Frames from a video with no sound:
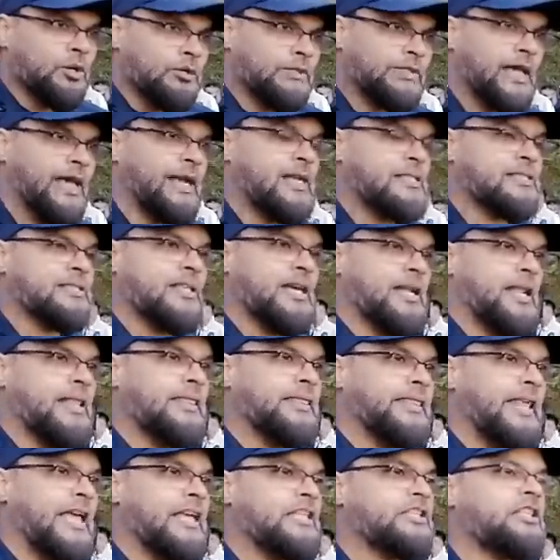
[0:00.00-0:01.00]
there are
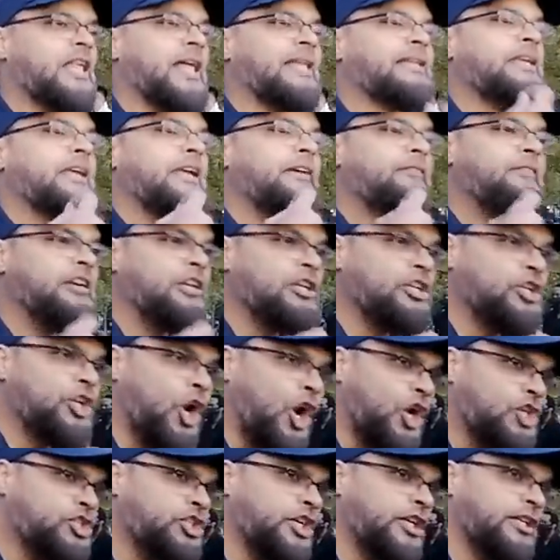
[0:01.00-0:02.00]
certain things that even
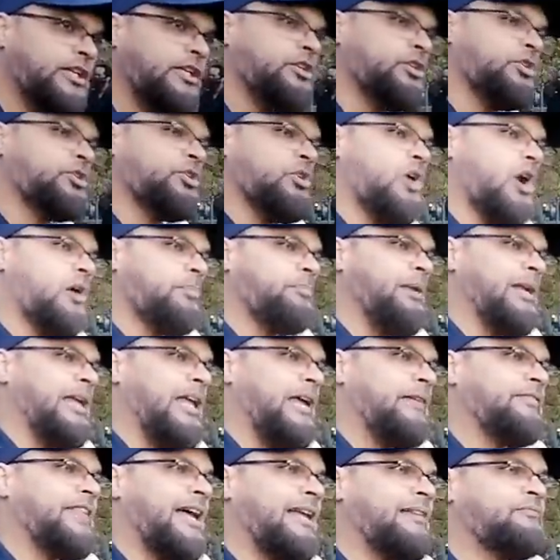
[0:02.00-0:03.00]
logic you do not
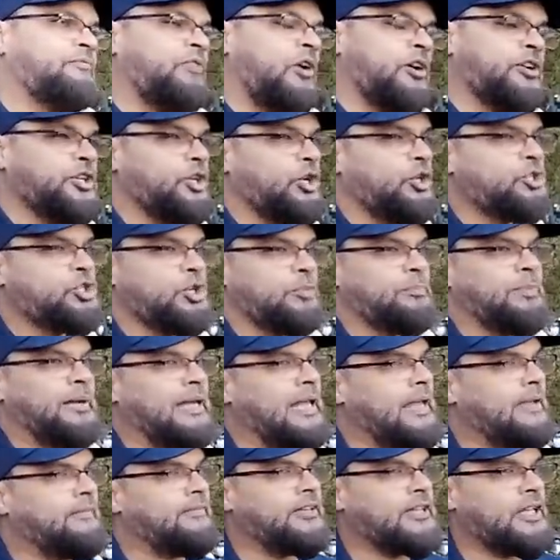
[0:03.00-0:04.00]
believe, then for you to
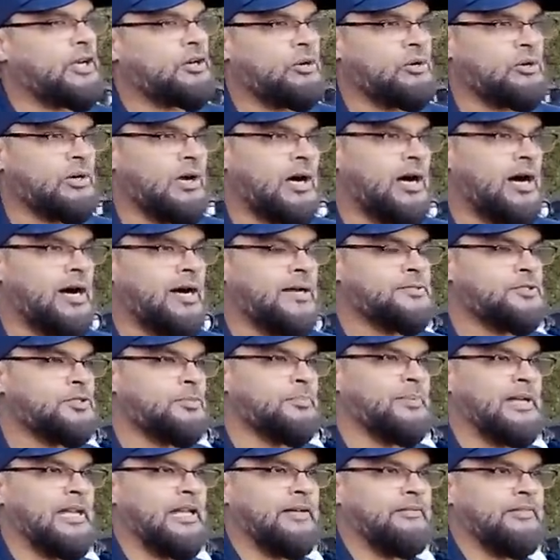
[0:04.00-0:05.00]
believe in the Quran,
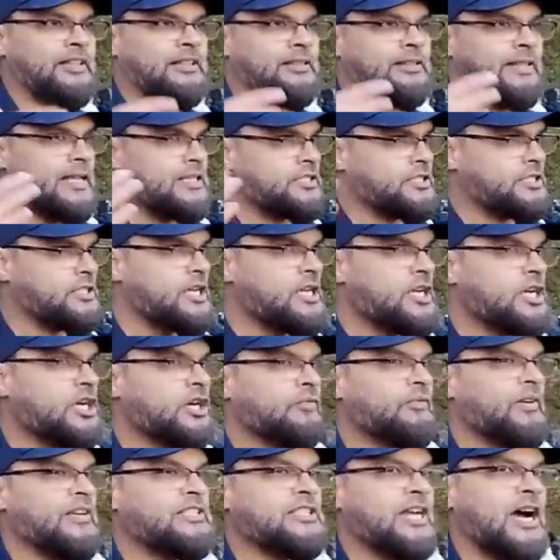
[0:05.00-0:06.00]
to believe in things
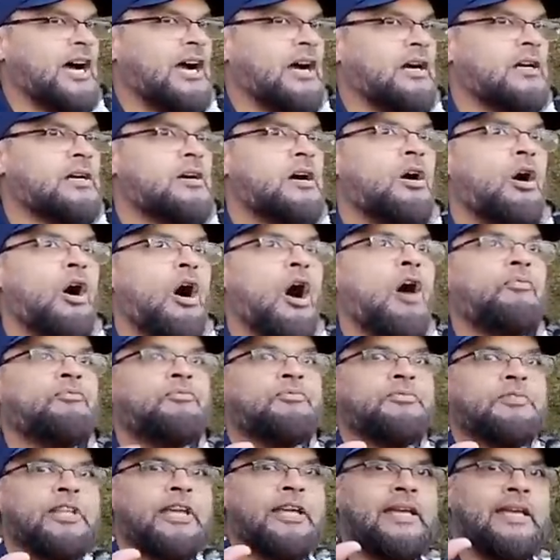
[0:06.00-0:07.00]
which are of
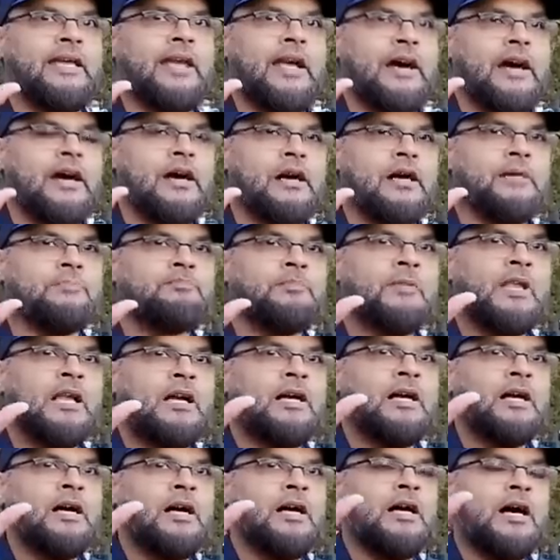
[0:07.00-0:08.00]
the uh,
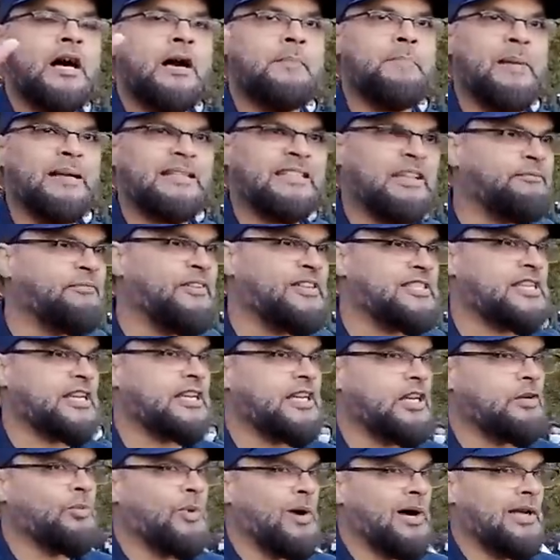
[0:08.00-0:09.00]
uh,
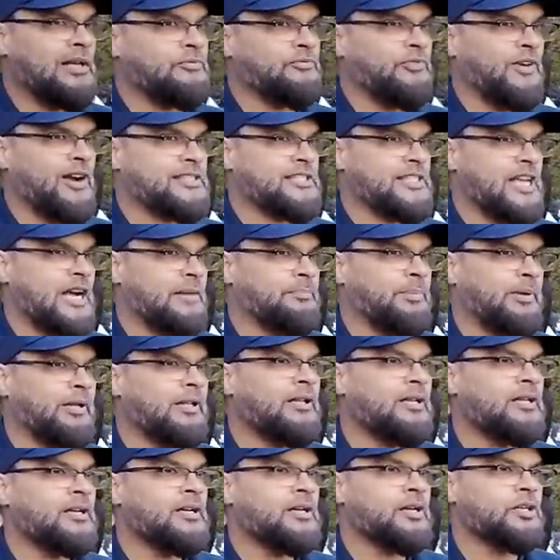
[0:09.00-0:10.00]
metaphysical world, for
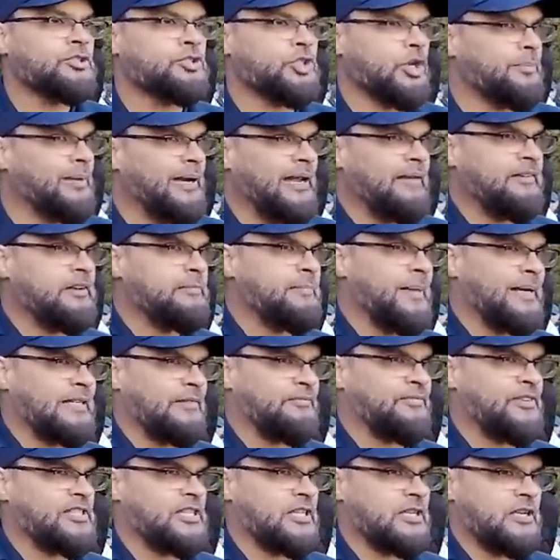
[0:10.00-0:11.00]
example, do you believe in
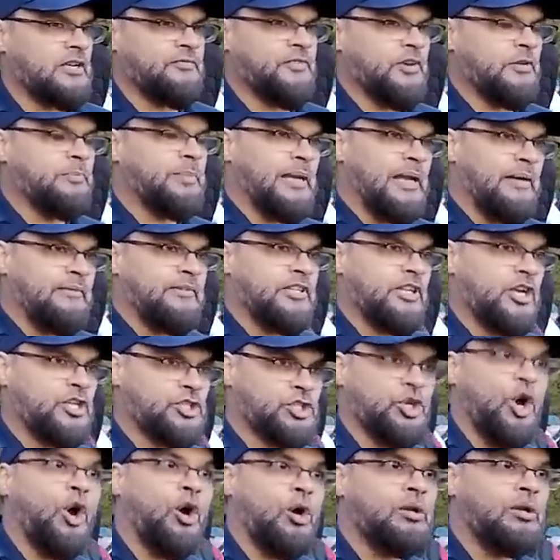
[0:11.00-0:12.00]
metaphysics? If you believe in your
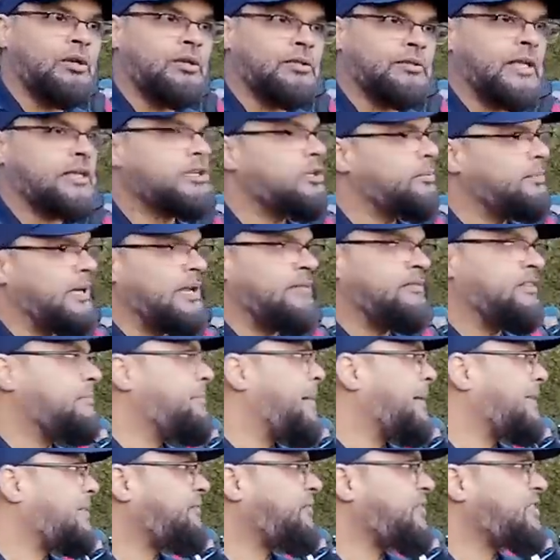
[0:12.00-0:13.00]
soul, then you believe
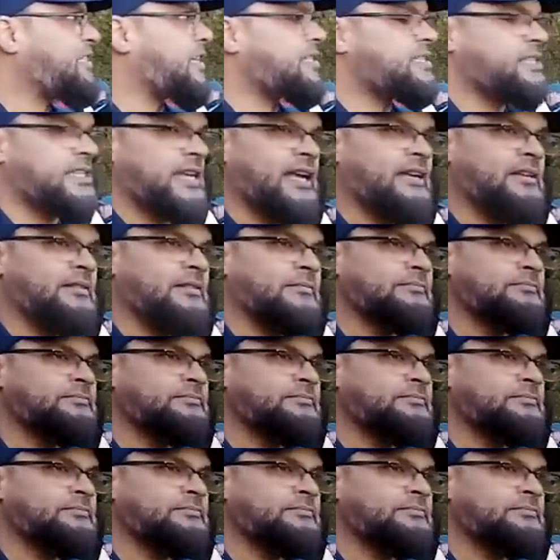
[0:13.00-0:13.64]
in metaphysics, yeah?